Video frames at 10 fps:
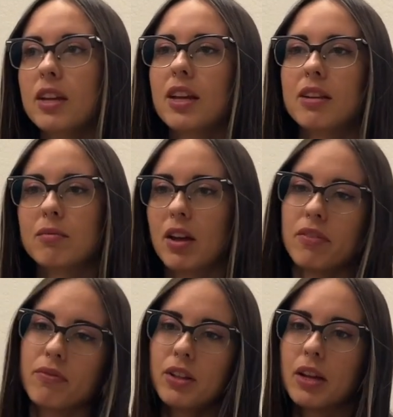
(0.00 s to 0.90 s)
And I
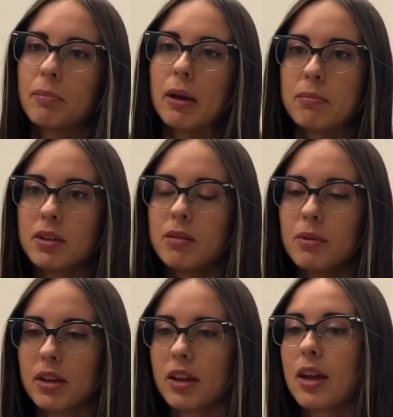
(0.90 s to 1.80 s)
feel like by me
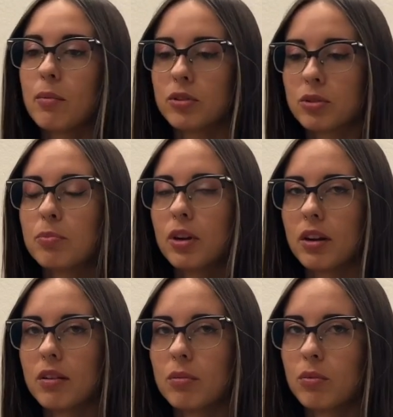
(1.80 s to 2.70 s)
being able to
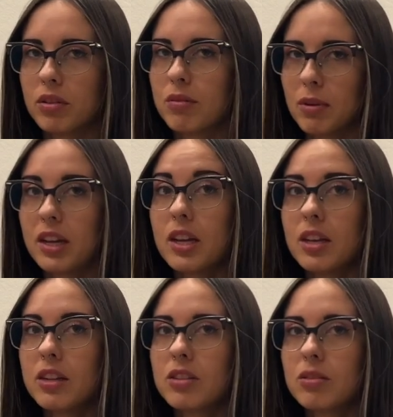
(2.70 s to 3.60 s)
pray with my
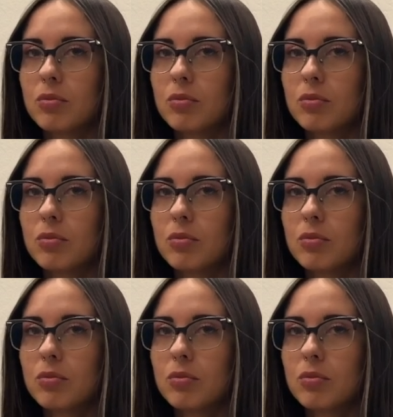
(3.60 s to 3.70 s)
kids,